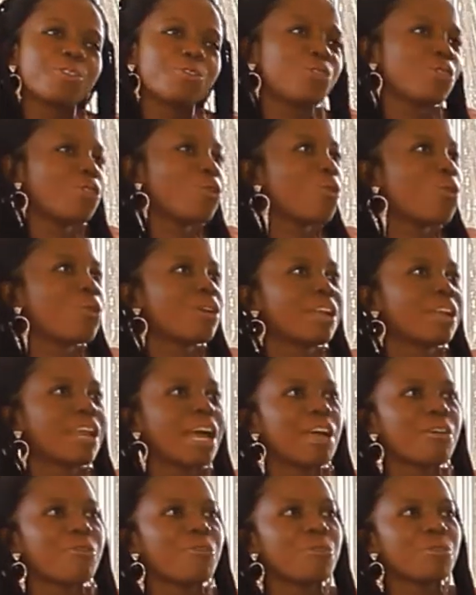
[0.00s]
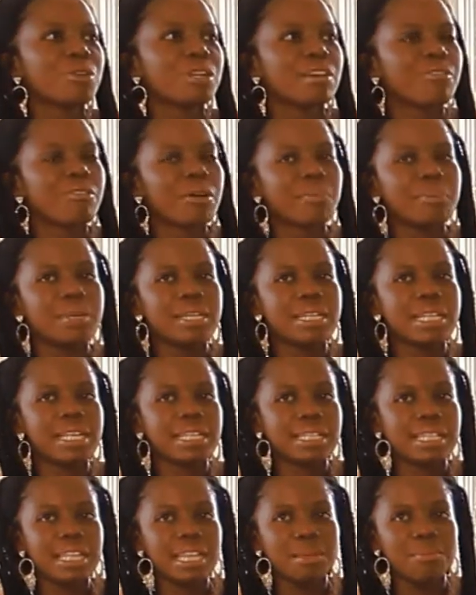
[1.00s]
your life will never be the
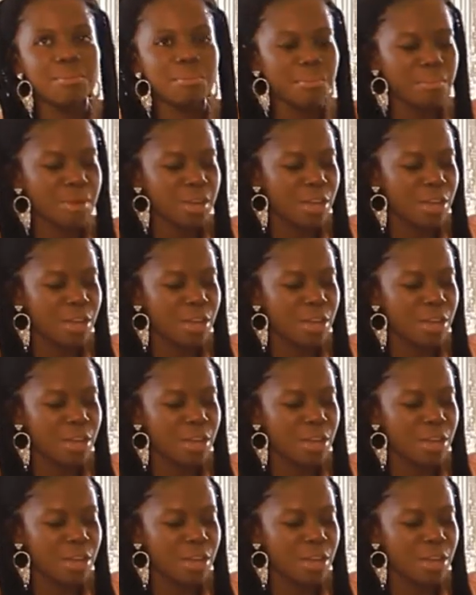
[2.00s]
same.